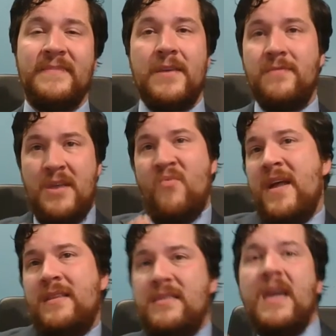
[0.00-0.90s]
They, they
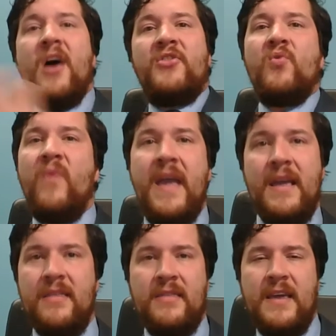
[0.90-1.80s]
went the other
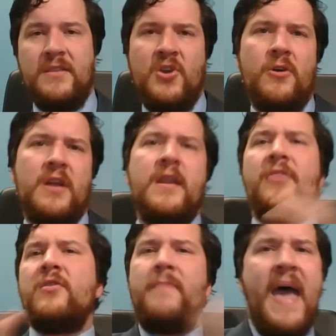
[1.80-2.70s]
way. They took
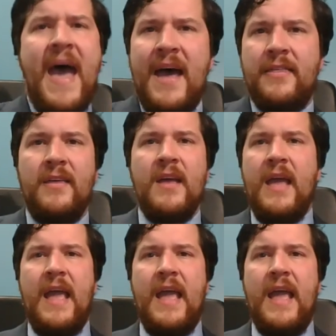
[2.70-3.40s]
another path